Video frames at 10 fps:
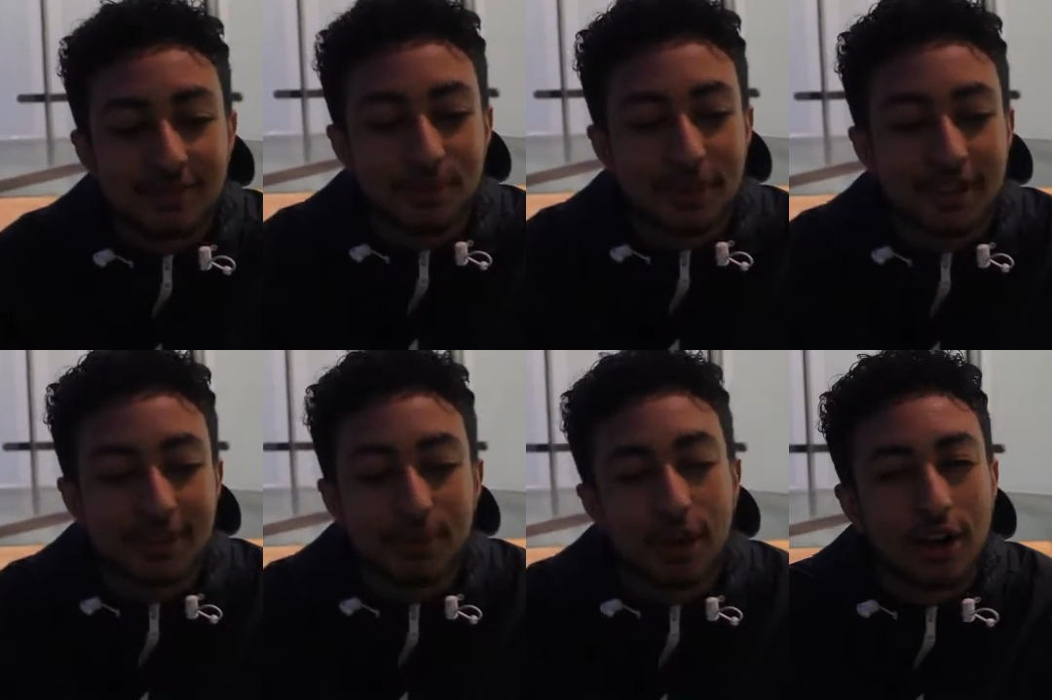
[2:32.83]
British,
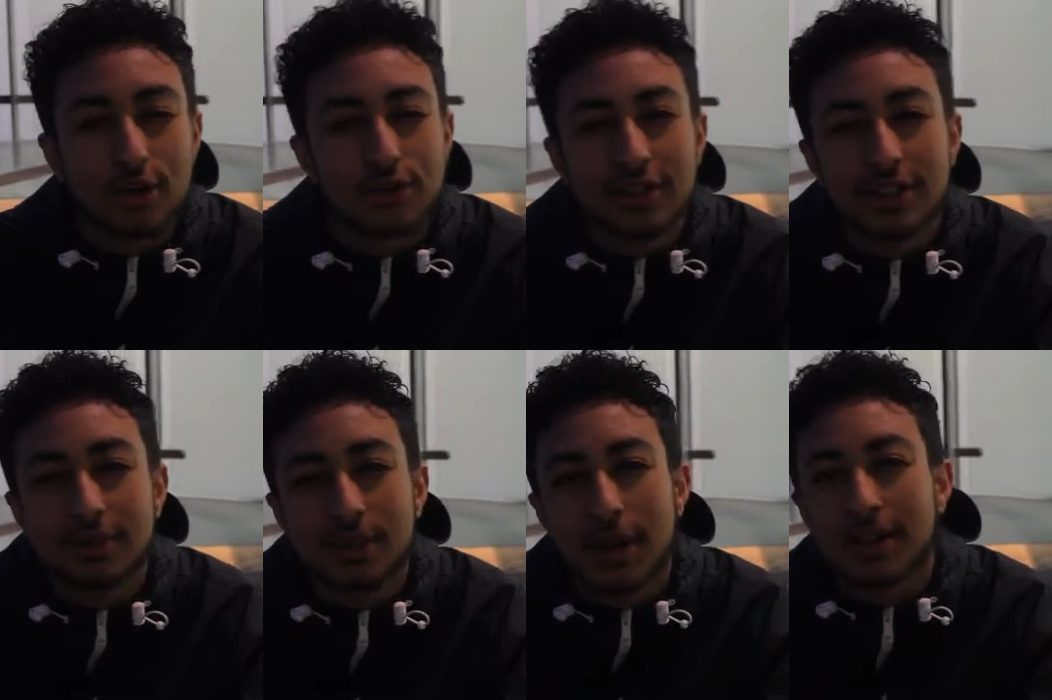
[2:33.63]
but I don't really
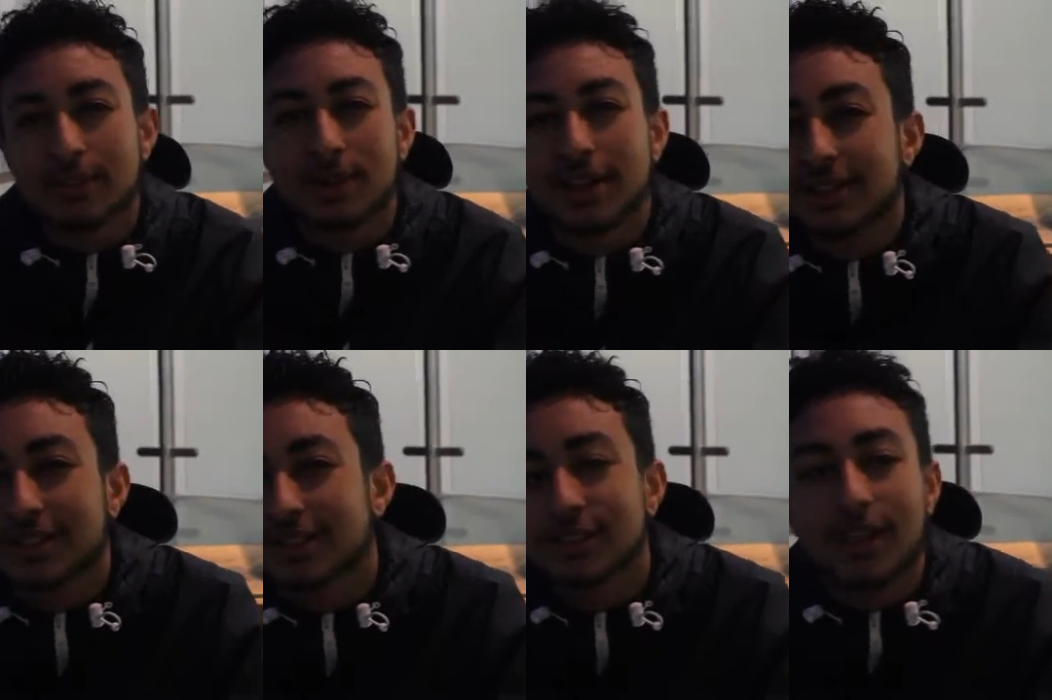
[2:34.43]
pay, pay
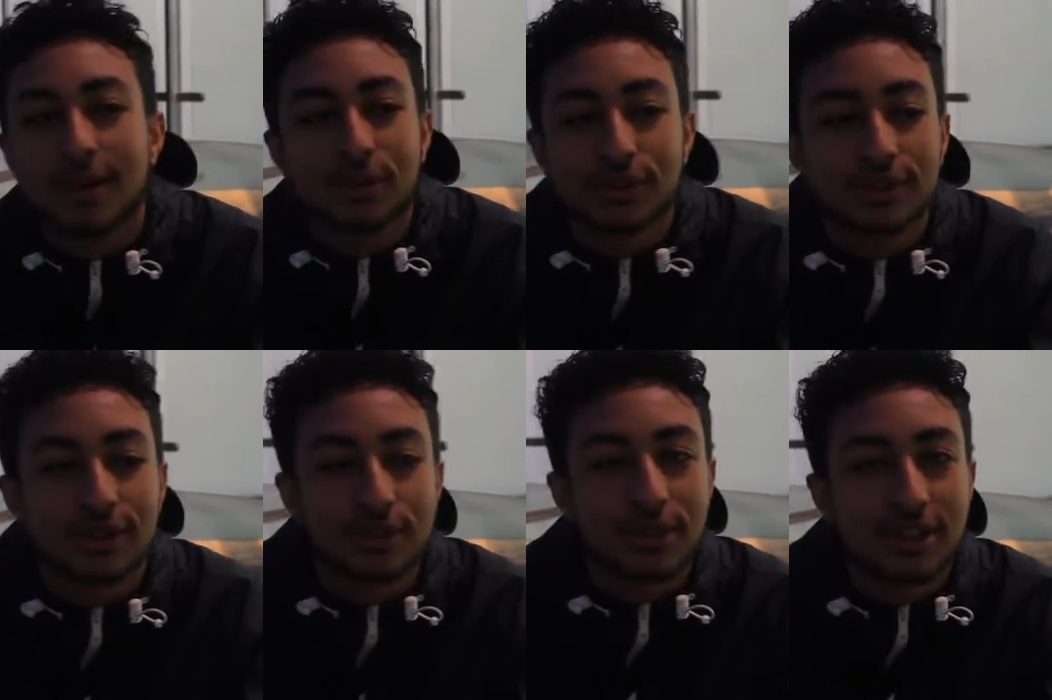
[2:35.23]
attention that much to
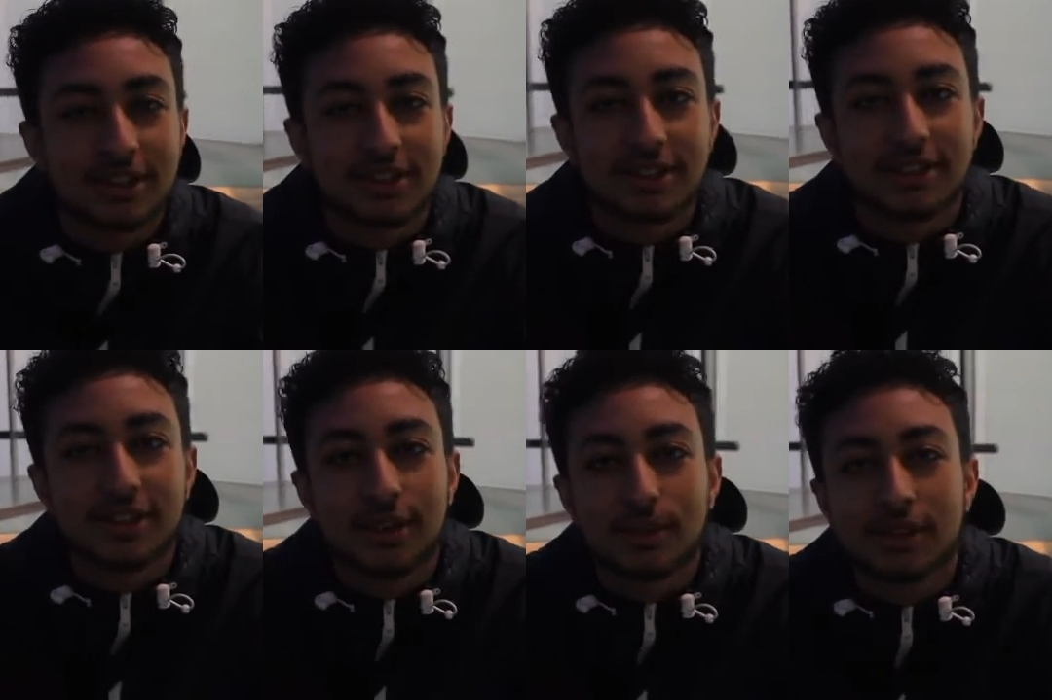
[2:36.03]
British
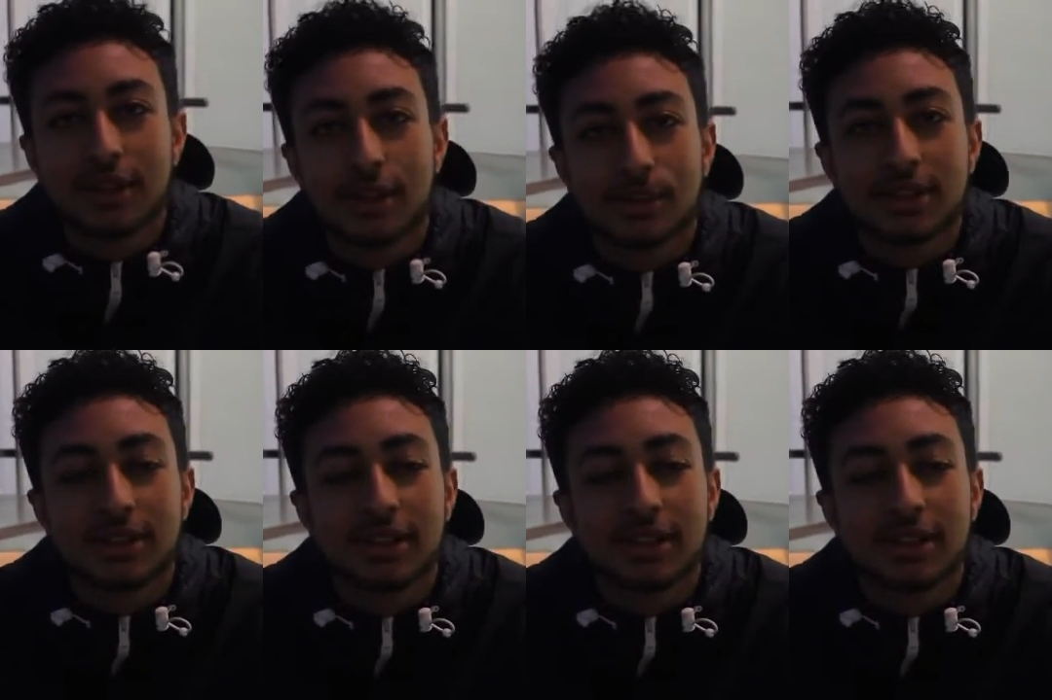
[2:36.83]
comedy.